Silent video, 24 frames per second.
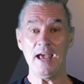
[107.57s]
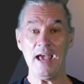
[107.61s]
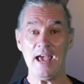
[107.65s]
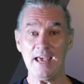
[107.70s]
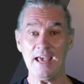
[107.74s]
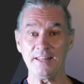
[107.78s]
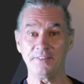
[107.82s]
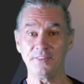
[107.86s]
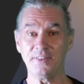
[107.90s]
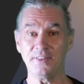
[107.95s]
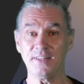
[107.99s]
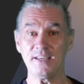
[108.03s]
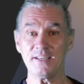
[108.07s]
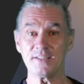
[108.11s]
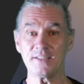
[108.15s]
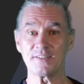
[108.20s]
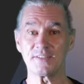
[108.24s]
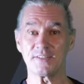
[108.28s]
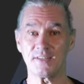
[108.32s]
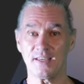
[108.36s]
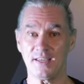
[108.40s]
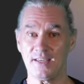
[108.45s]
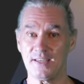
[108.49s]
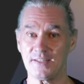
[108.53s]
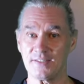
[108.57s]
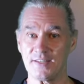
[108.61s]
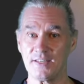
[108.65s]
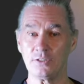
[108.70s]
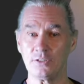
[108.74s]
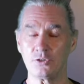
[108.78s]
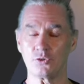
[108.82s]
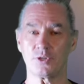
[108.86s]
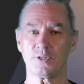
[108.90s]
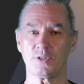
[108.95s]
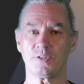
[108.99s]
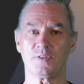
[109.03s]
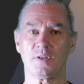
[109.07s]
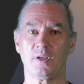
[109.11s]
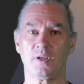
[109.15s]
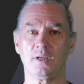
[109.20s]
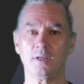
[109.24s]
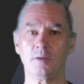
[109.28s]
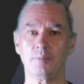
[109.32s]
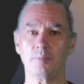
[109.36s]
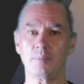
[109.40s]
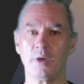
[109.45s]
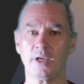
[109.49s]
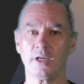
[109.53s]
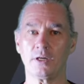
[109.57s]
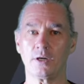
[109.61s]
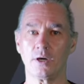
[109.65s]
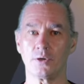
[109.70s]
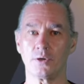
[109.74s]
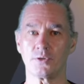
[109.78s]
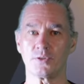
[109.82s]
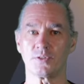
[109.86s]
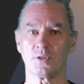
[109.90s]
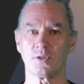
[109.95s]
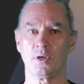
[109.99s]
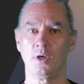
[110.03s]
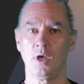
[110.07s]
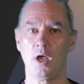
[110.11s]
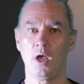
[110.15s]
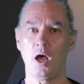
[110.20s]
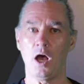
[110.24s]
And this is interesting because